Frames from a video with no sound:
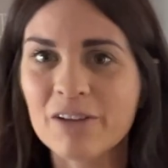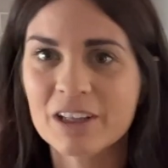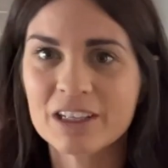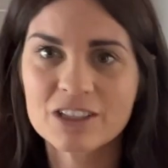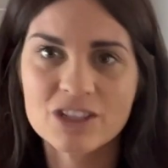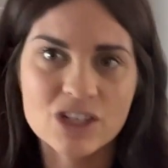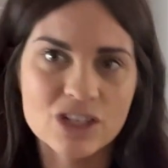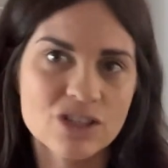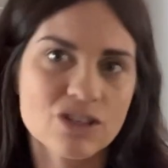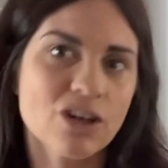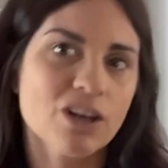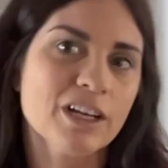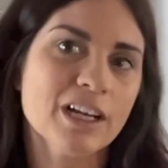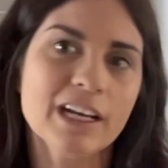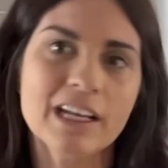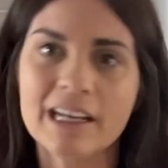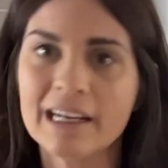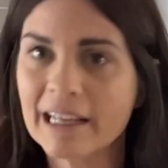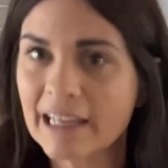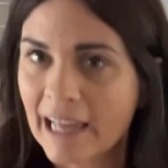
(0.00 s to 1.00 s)
Let's just start
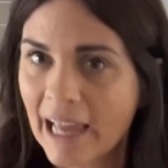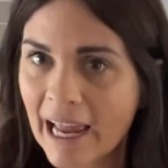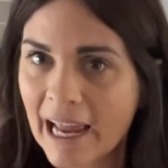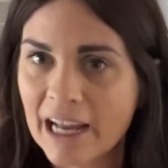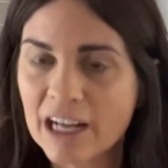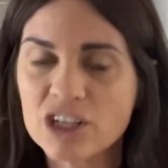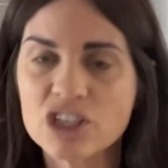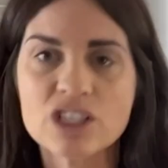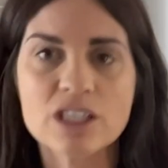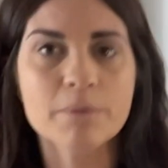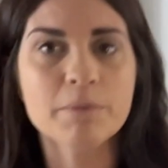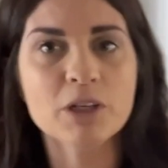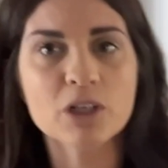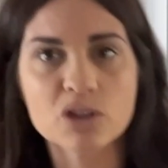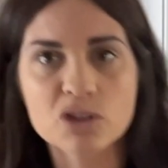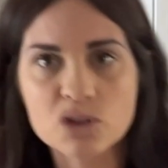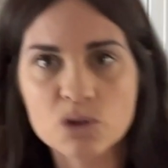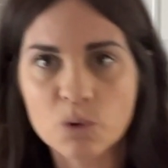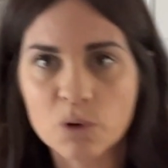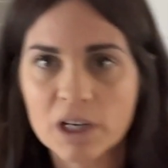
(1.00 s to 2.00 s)
getting engaged. Send me
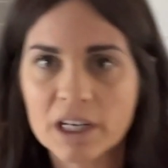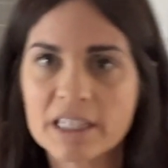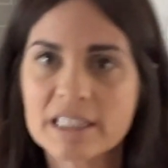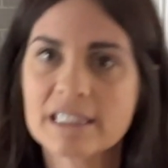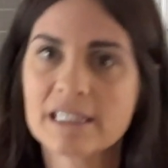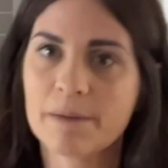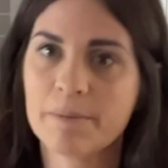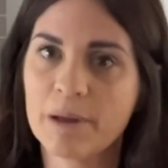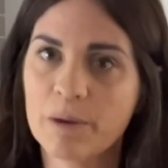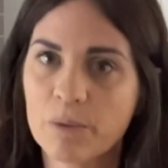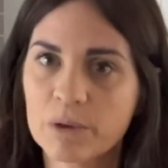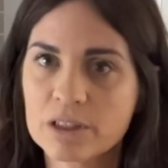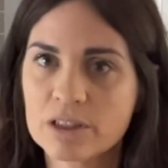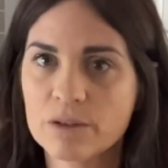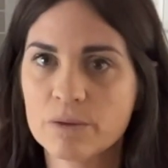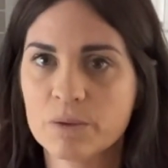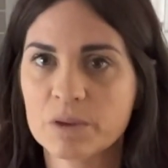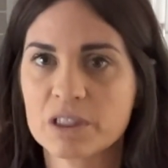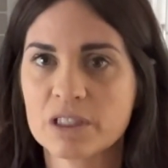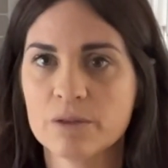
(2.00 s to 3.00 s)
your stories. Send me
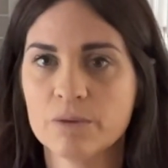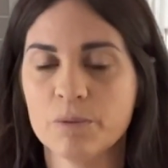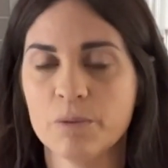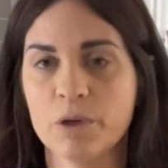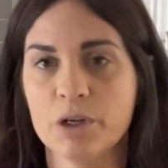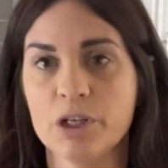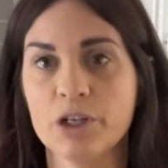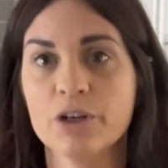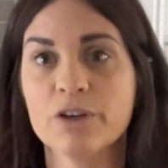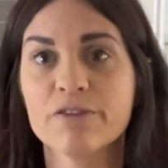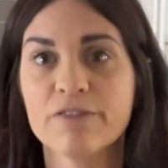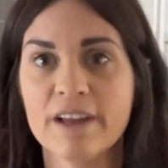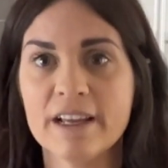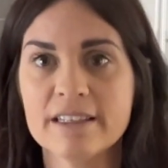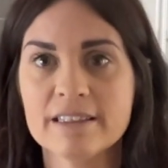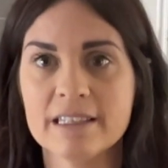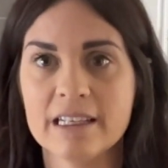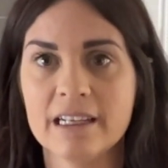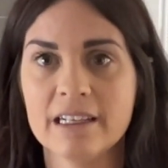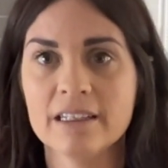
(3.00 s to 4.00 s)
what you're
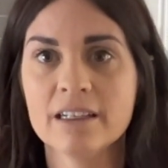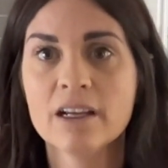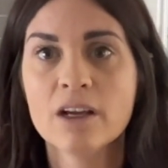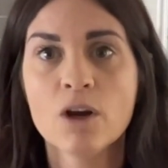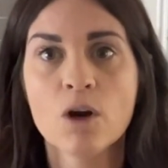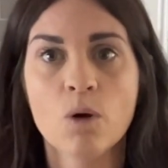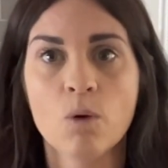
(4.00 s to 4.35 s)
facing.